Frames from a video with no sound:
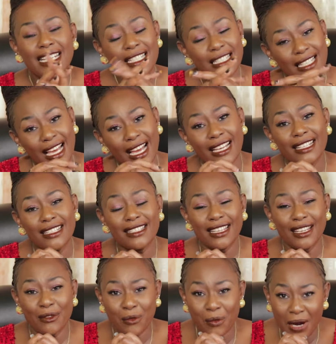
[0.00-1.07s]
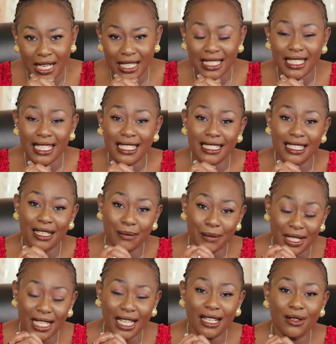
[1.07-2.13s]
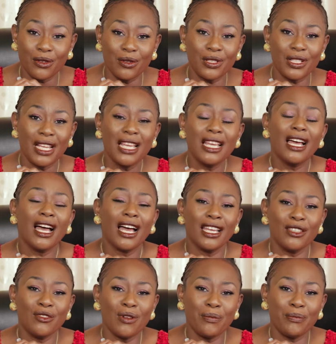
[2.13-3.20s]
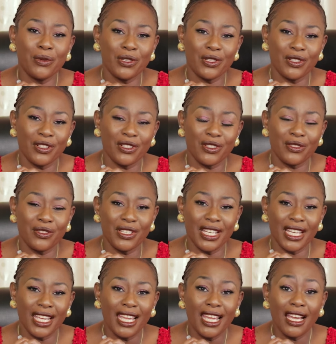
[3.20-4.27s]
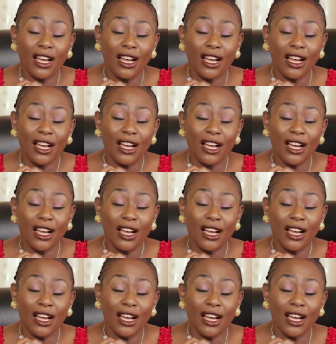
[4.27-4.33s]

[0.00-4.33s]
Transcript: signs and wonders and miracles are your portion today.